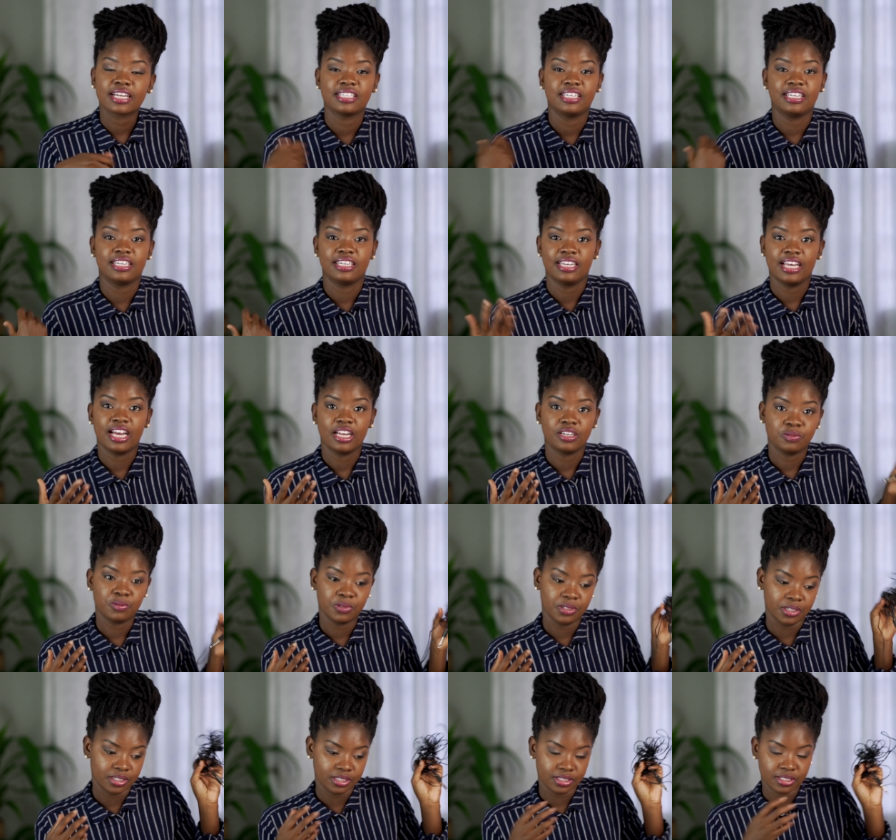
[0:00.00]
then that
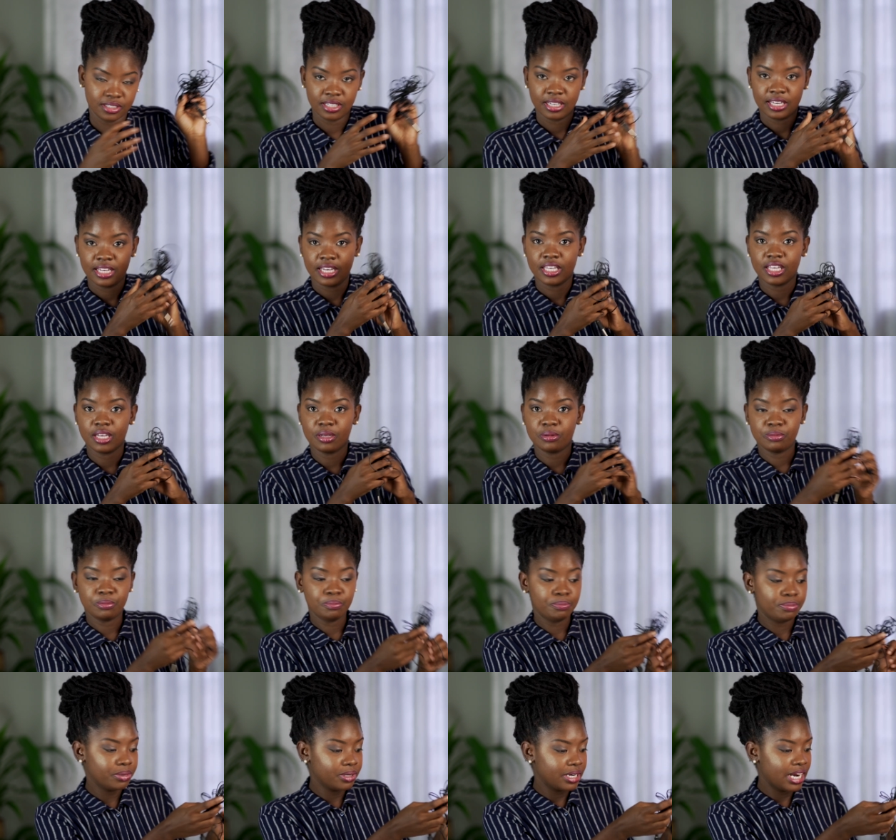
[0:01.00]
works. You
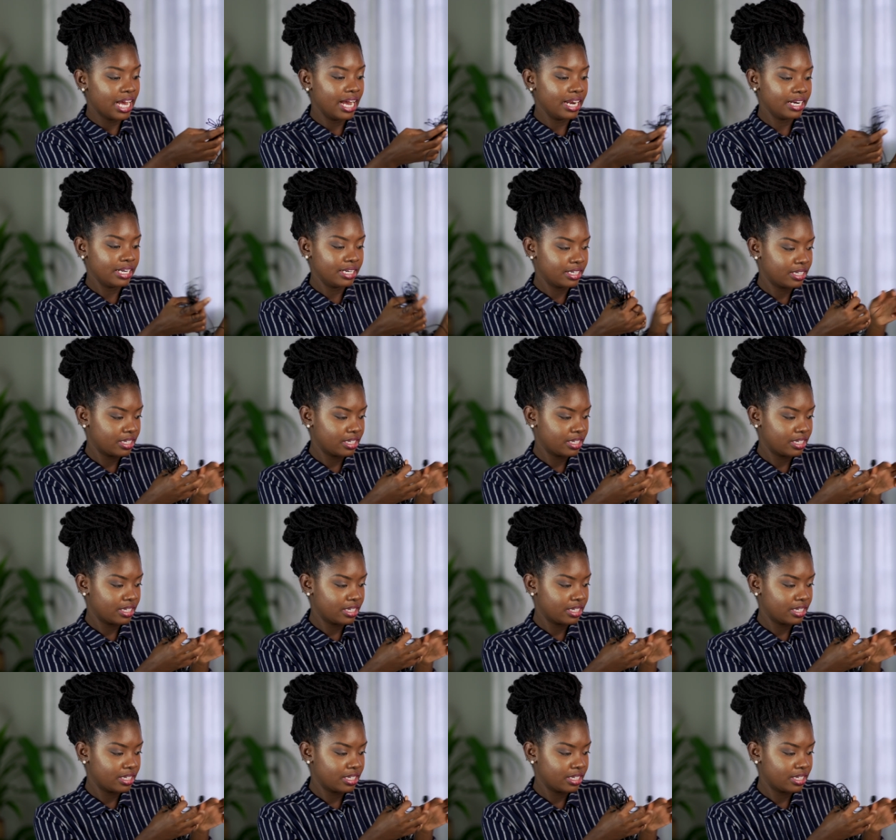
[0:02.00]
put that